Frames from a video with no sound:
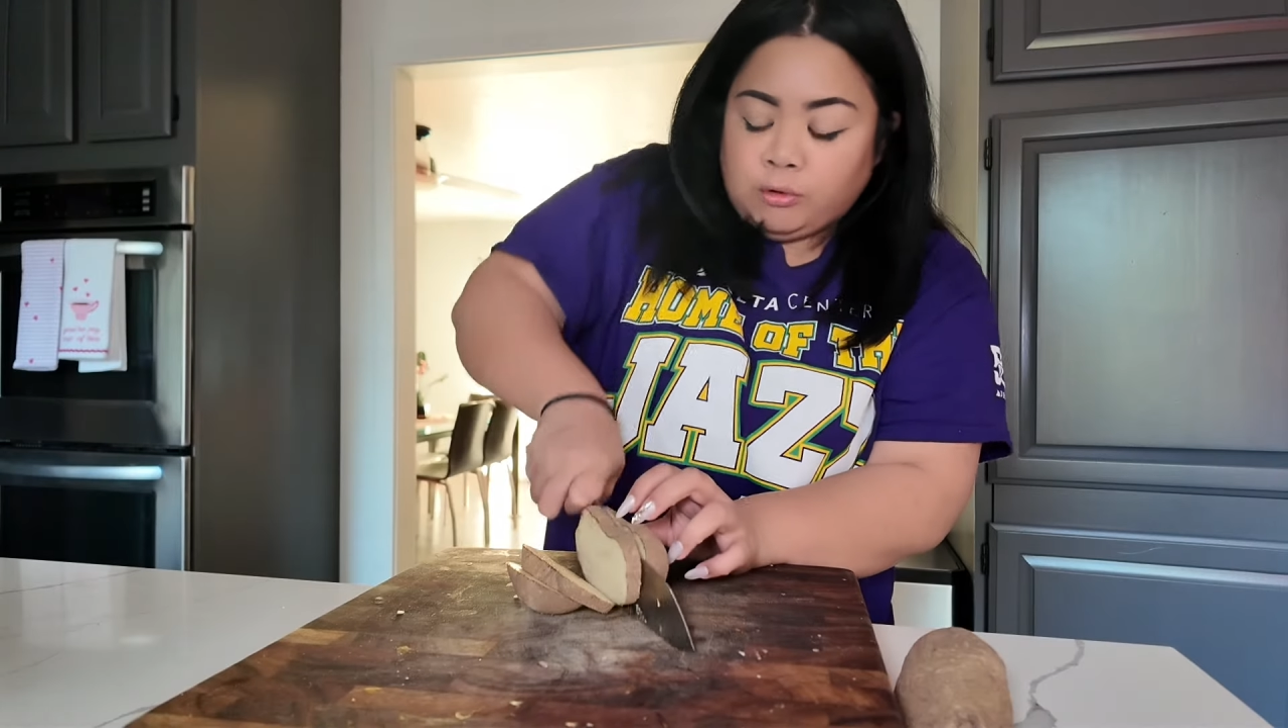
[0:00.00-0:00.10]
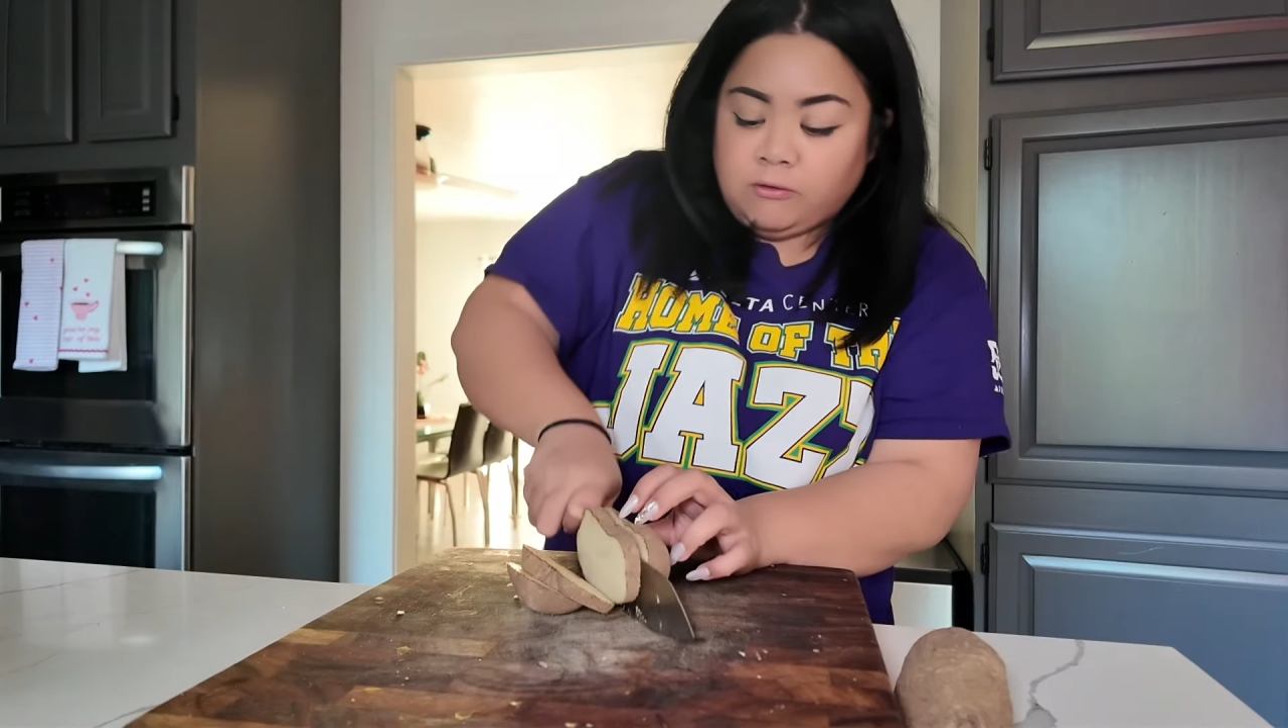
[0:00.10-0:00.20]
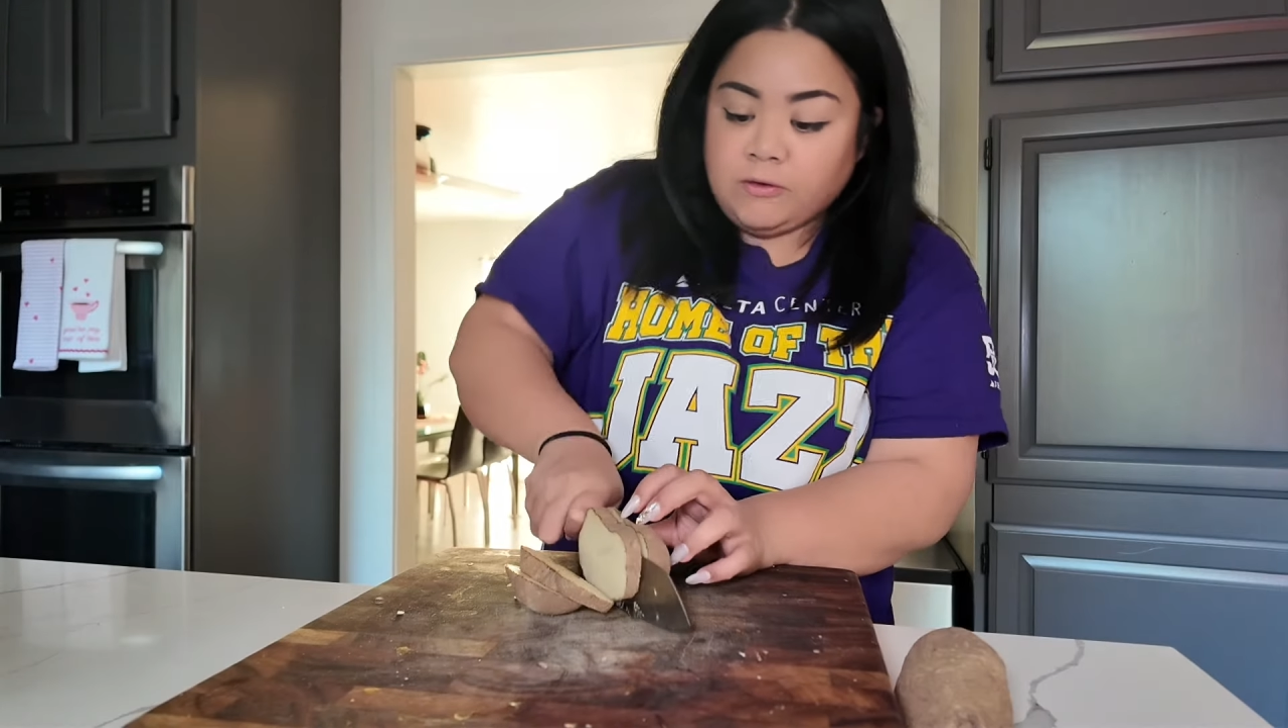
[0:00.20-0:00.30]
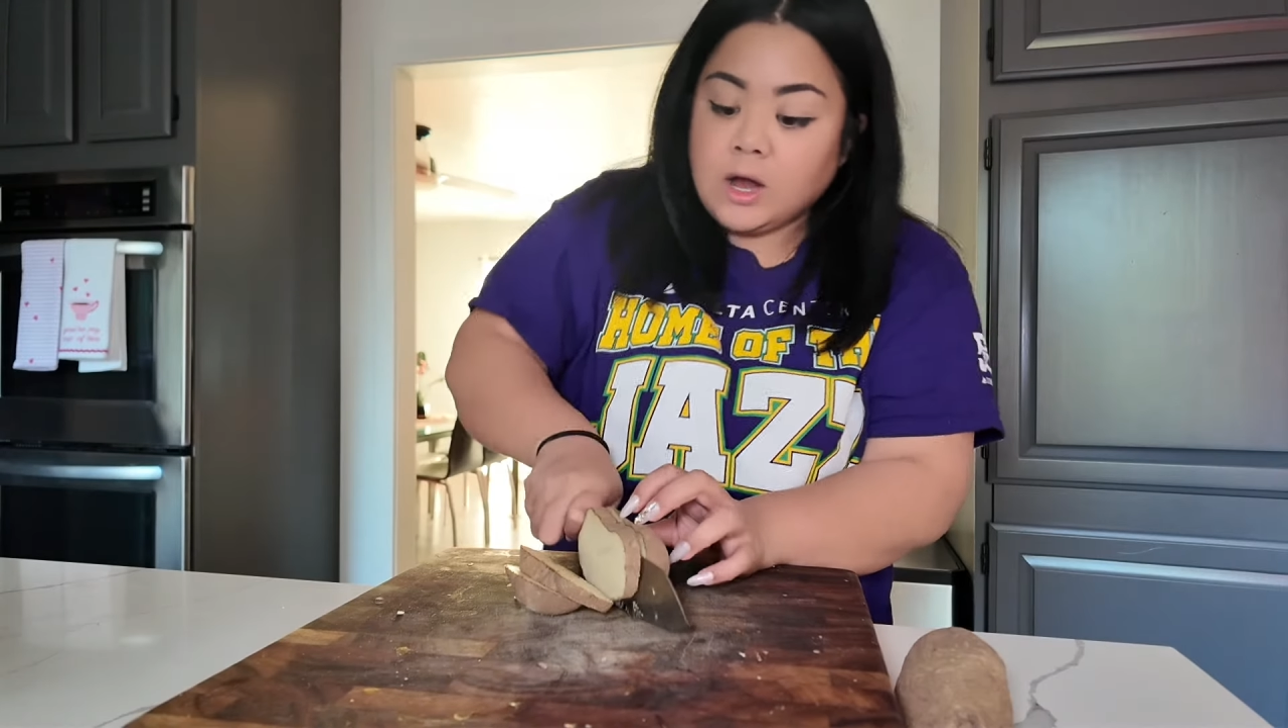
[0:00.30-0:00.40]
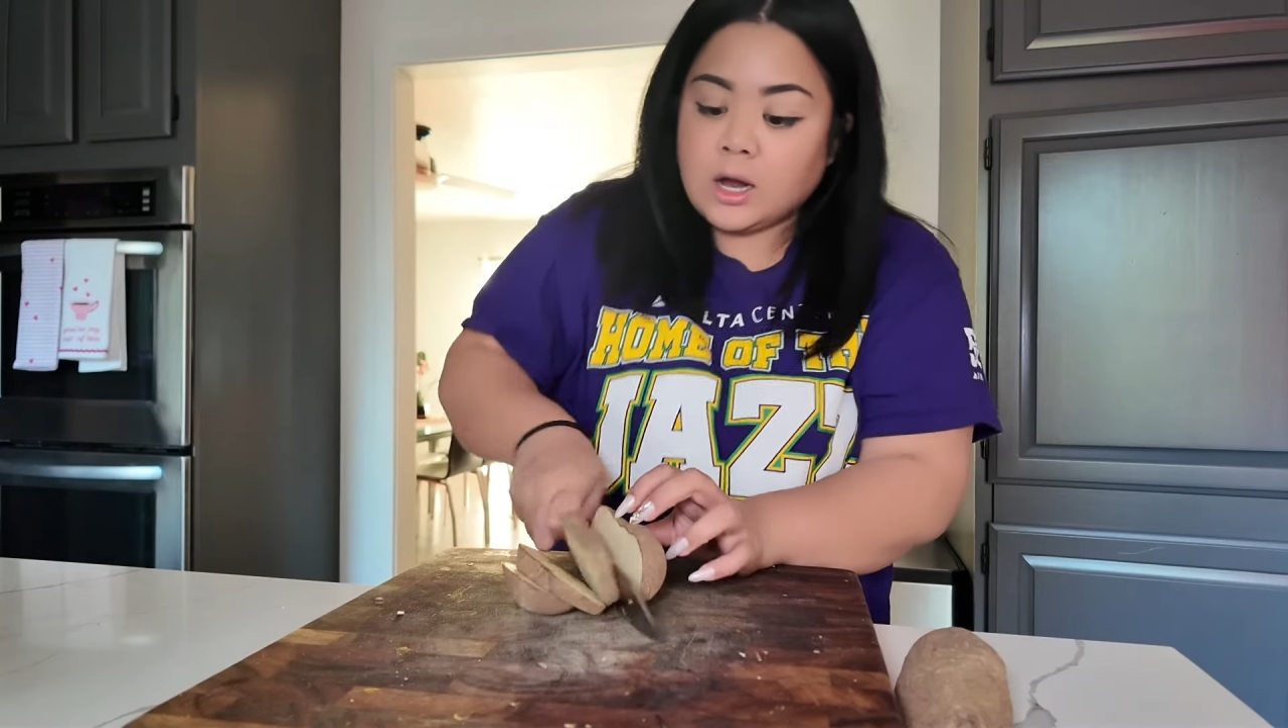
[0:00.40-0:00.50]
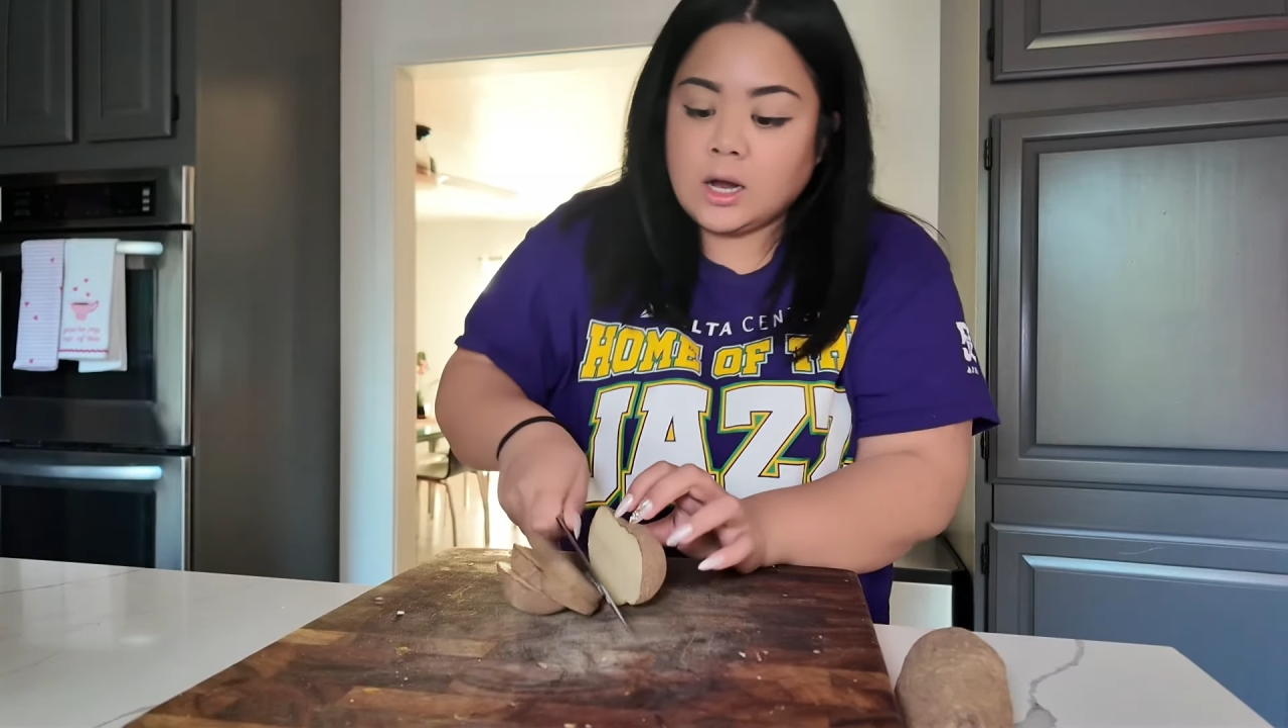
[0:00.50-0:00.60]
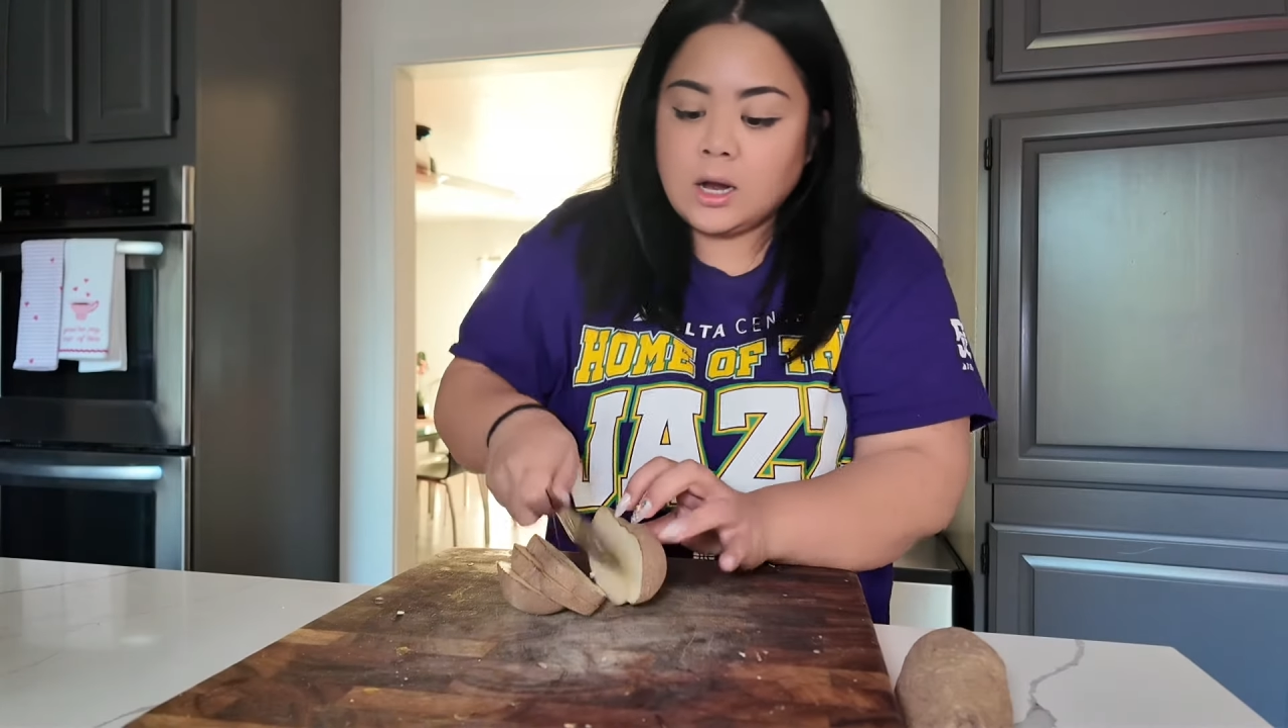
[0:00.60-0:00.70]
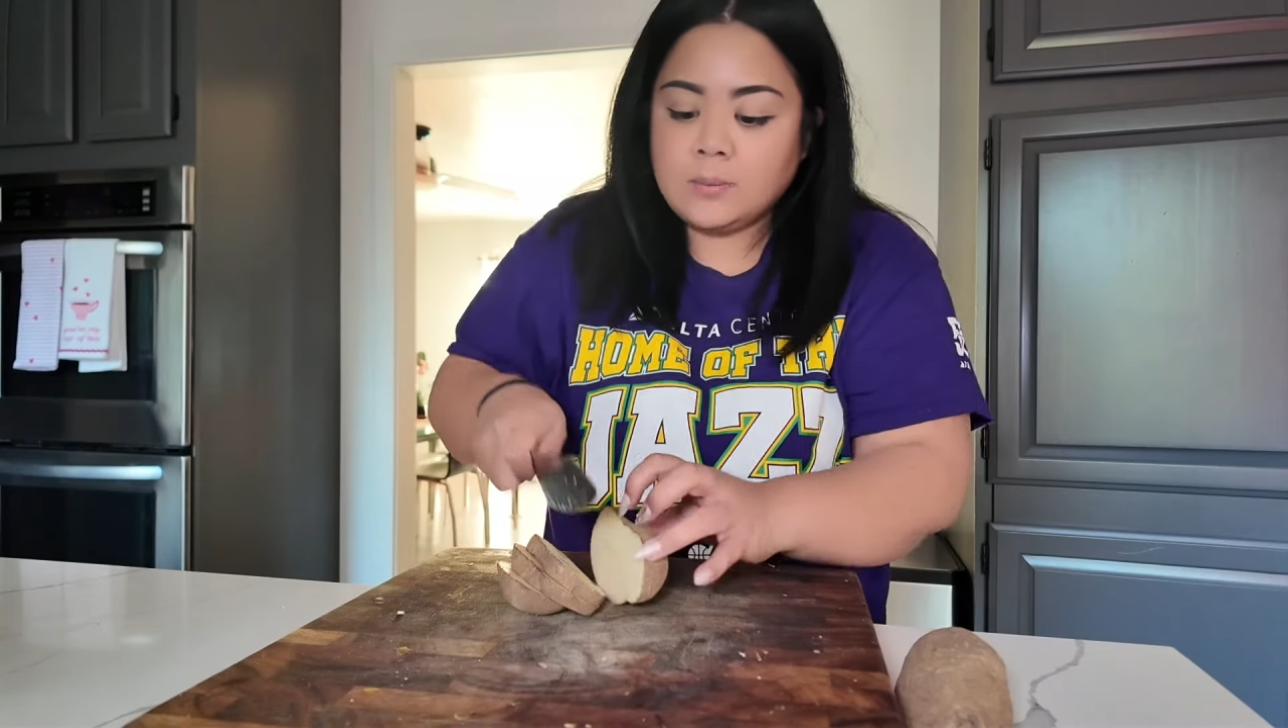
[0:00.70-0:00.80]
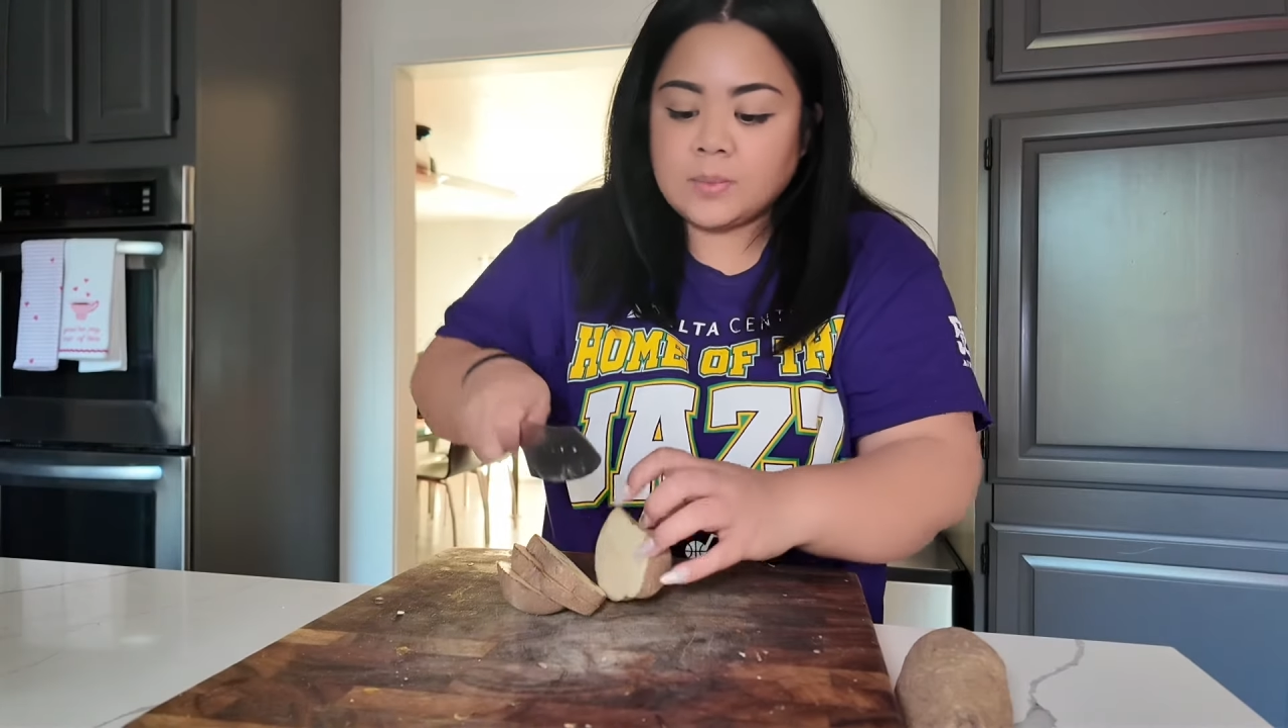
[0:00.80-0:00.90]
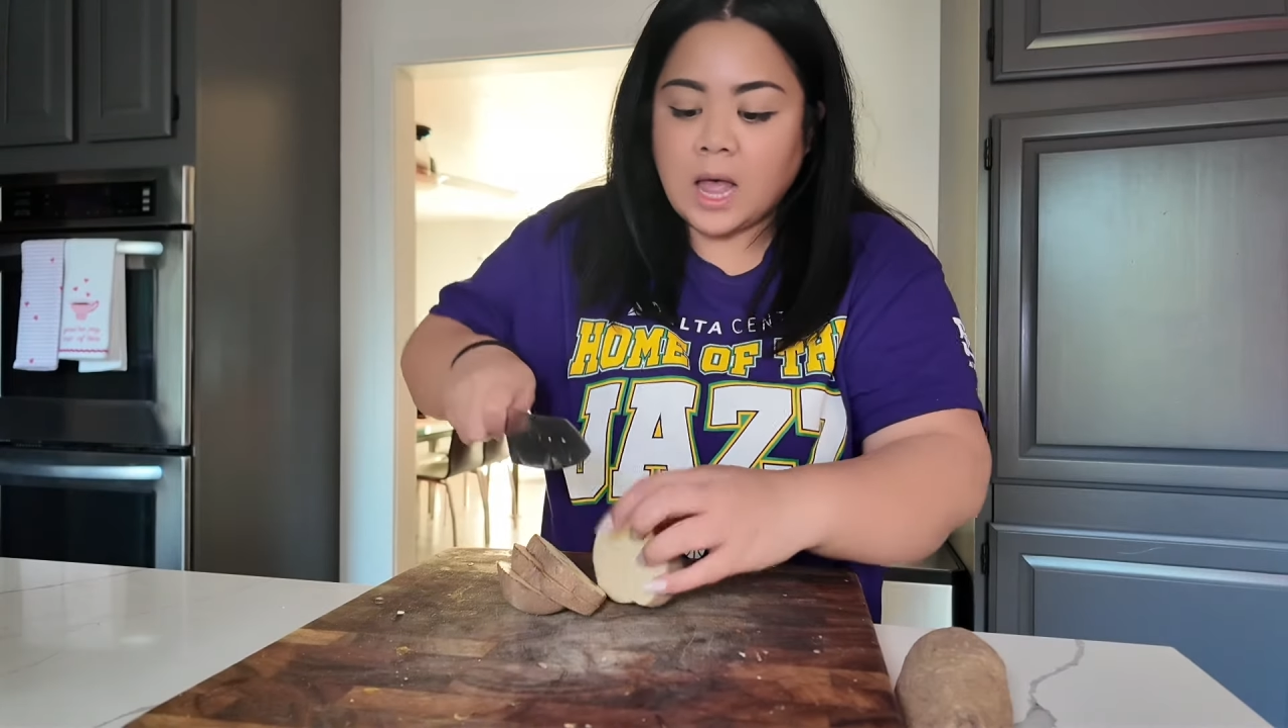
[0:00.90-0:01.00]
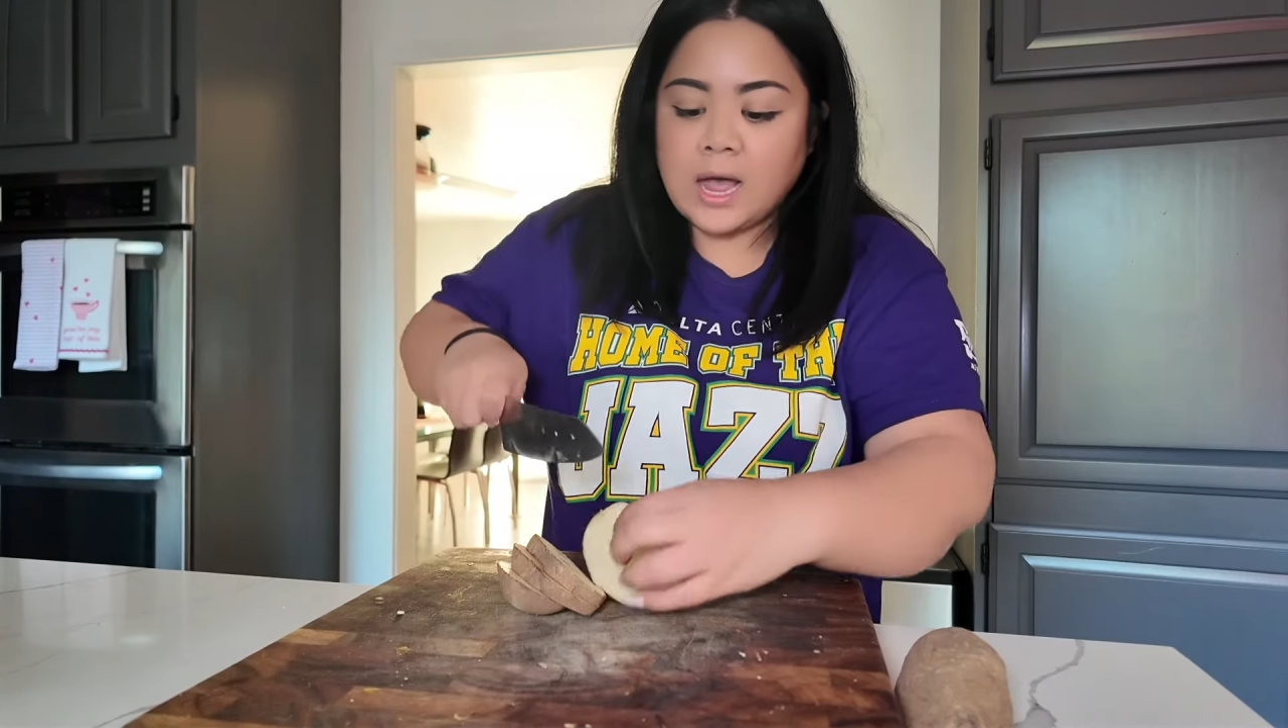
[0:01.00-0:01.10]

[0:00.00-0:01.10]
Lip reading: prefer.